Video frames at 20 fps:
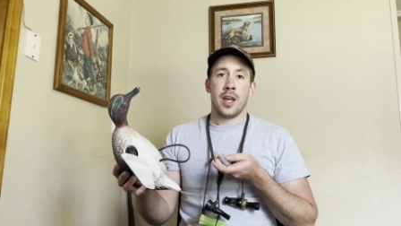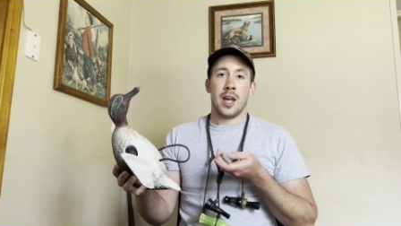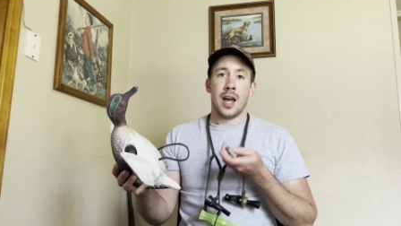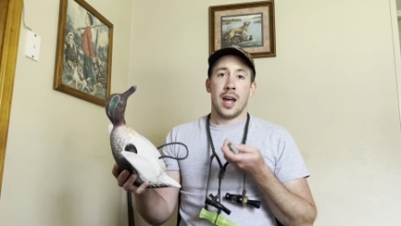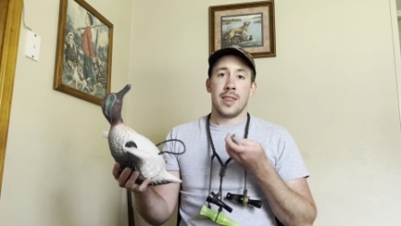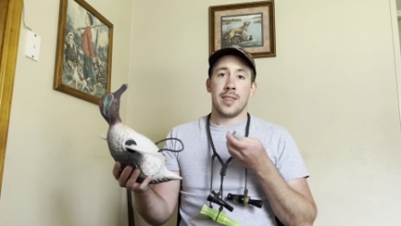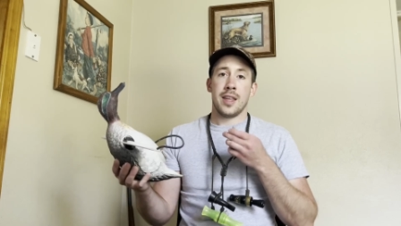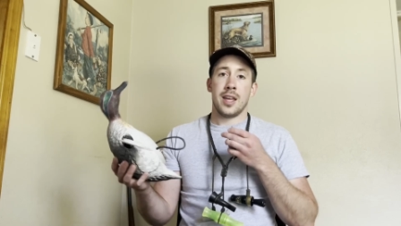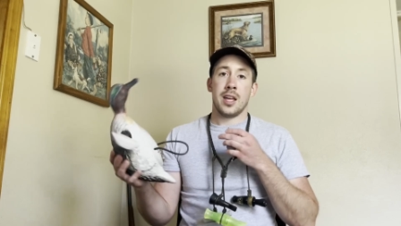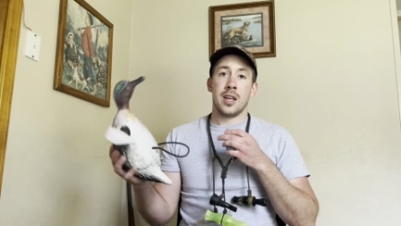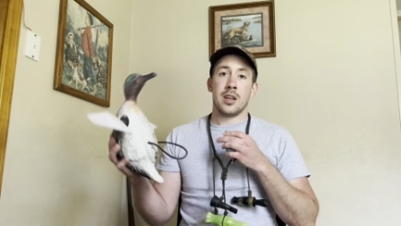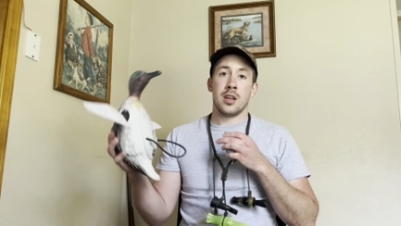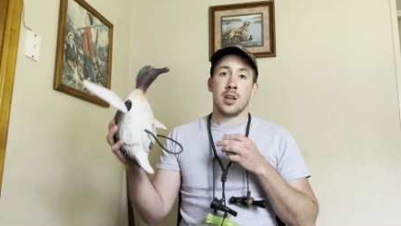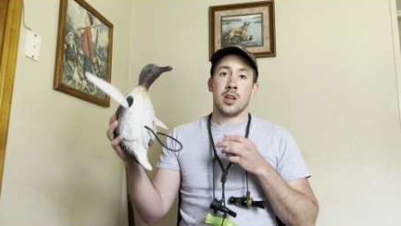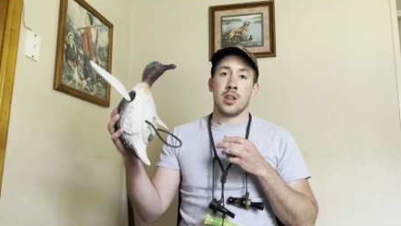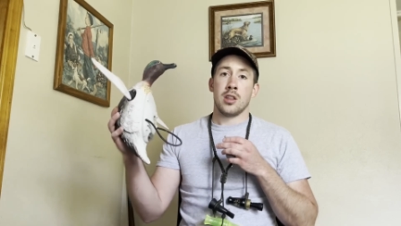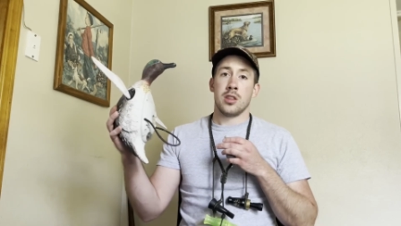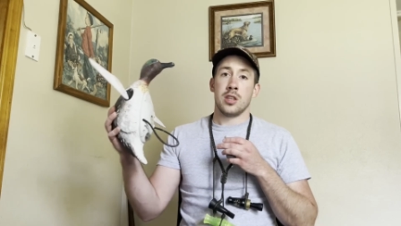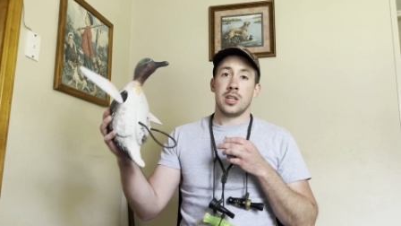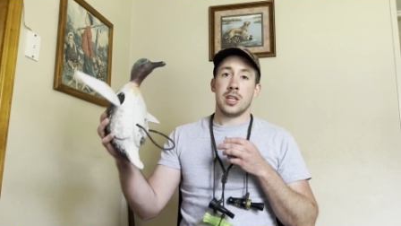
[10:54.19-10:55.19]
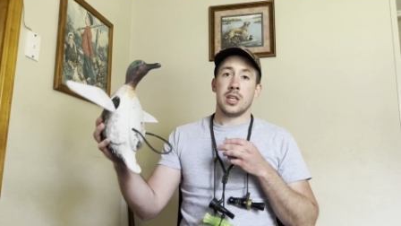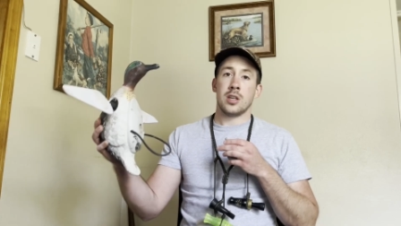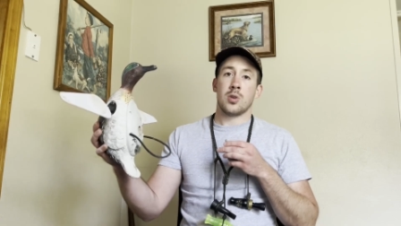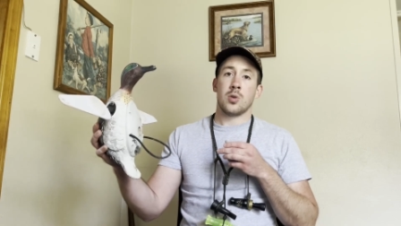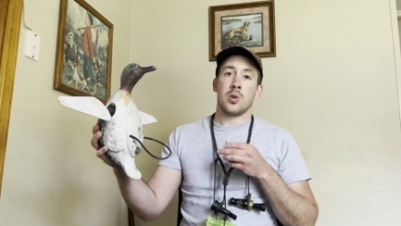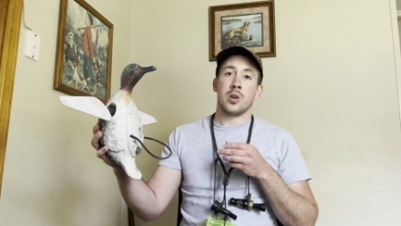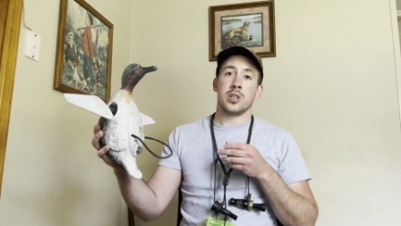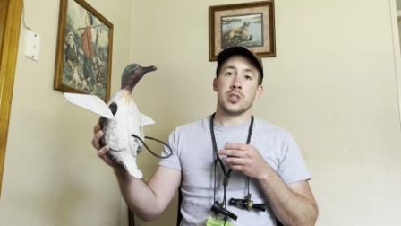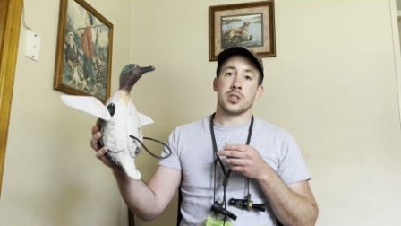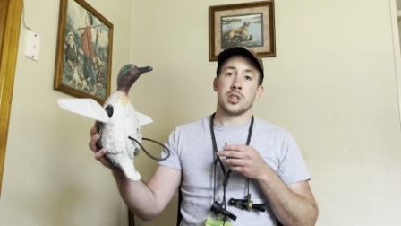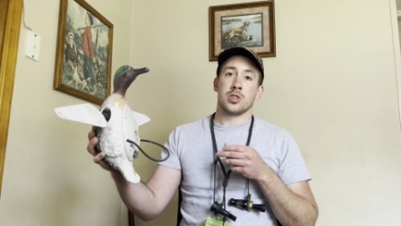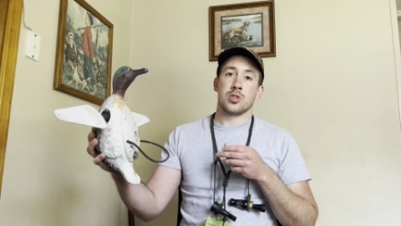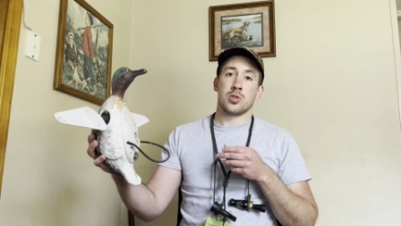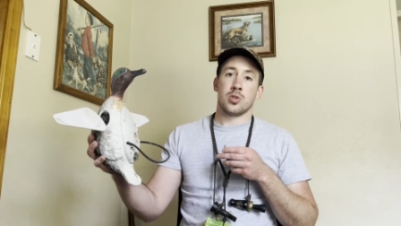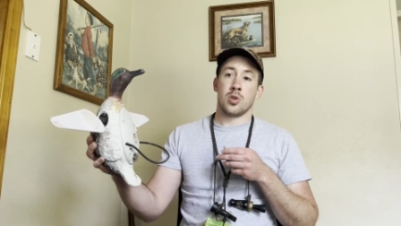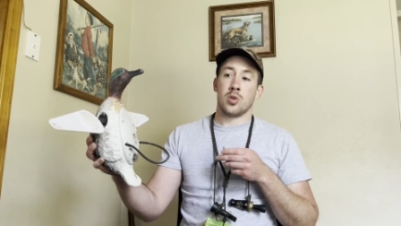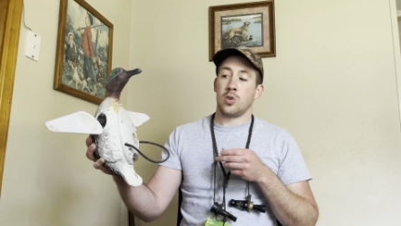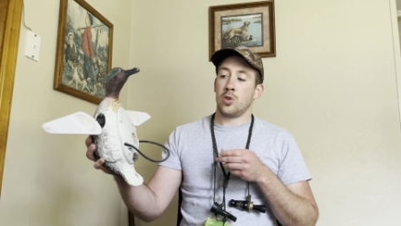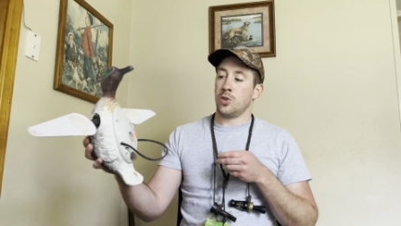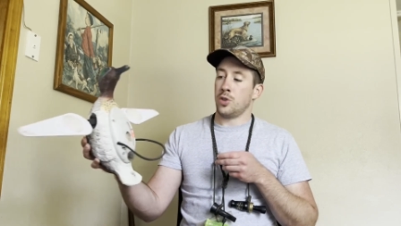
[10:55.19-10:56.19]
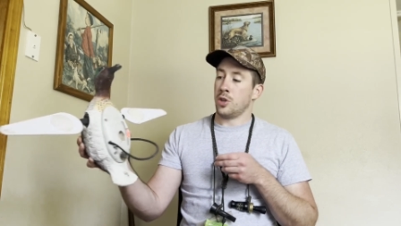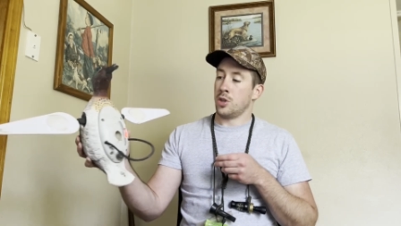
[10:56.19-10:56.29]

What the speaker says: And then the Decoy is controlled.